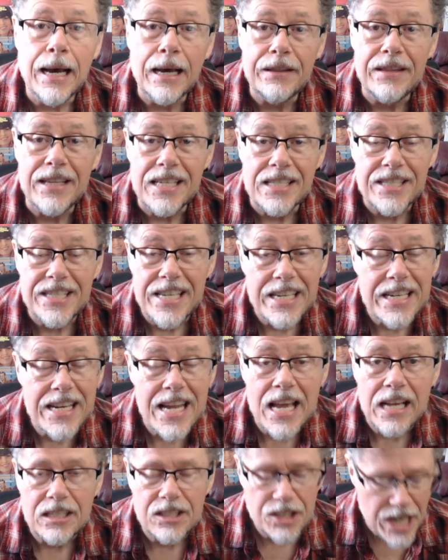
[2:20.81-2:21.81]
These CD
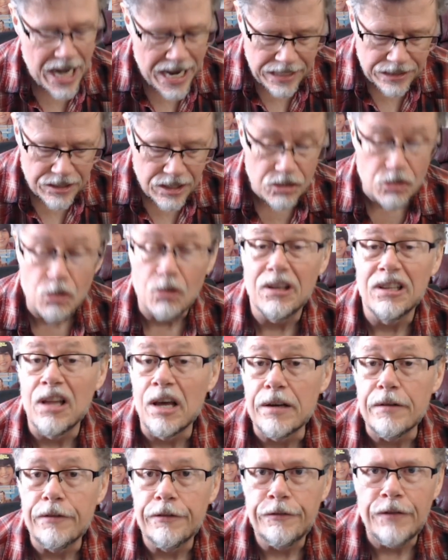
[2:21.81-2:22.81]
exchanges are a
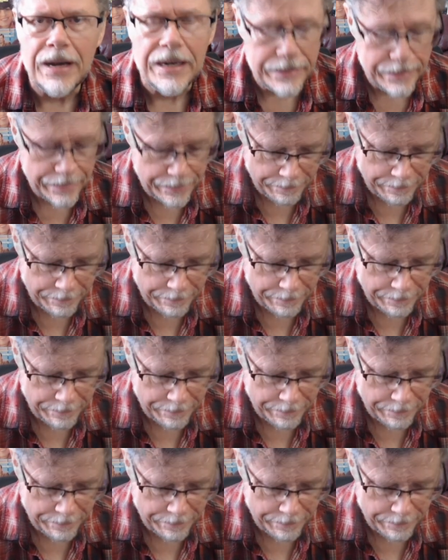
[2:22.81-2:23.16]
lot of fun.